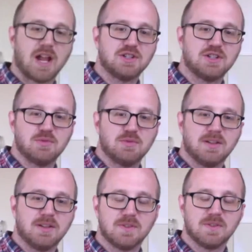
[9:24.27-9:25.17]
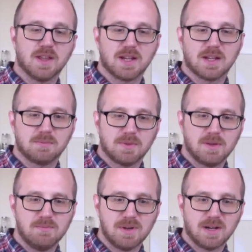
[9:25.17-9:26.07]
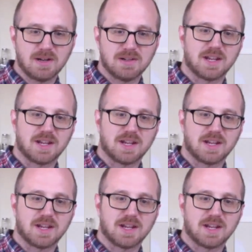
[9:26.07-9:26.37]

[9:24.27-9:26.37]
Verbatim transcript: You mean you feel like in, in beers like?